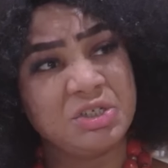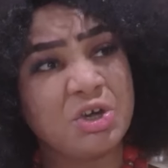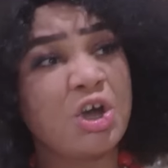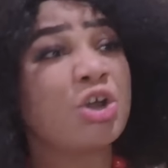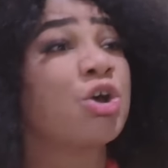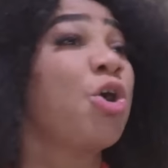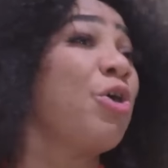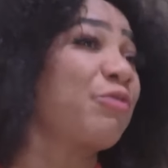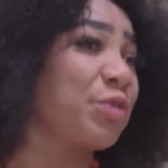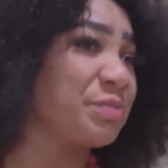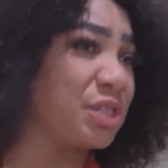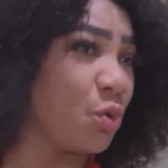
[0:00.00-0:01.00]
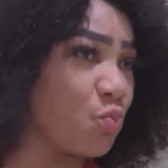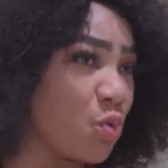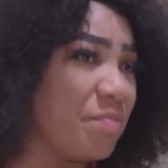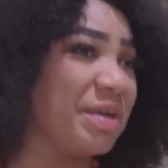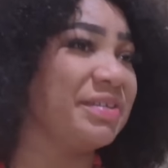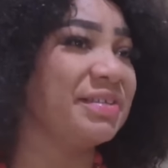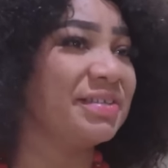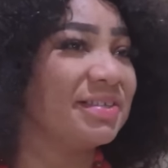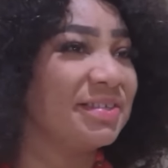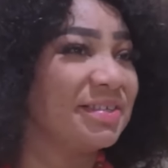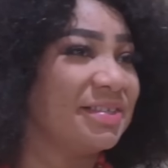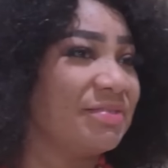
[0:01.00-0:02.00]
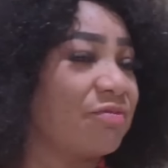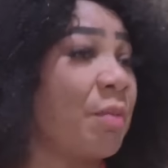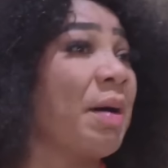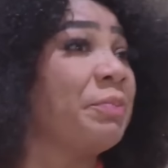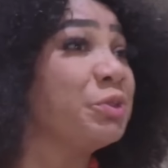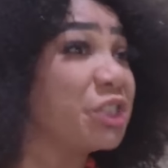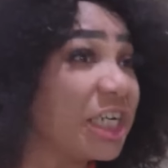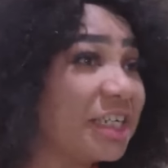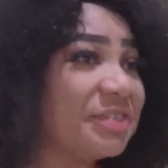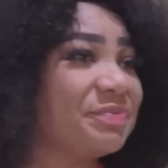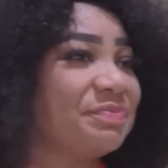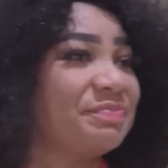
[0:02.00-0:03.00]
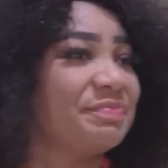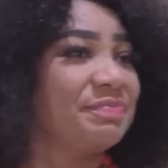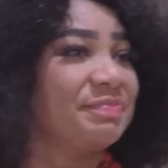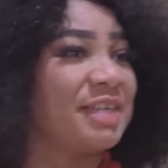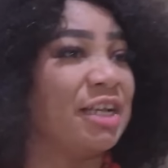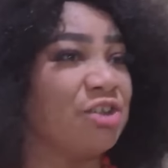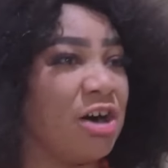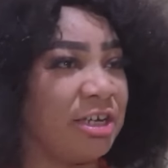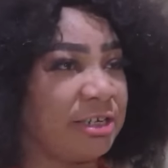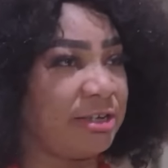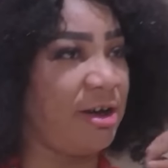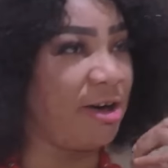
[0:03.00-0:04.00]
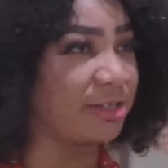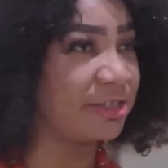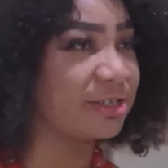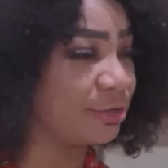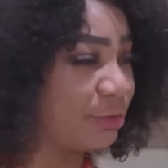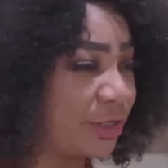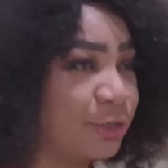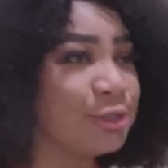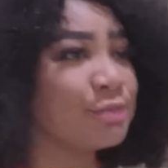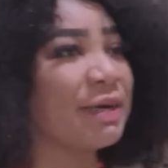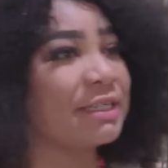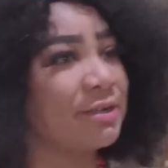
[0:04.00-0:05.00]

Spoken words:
You got a call from some woman from Abuja. And you had the guts to accuse my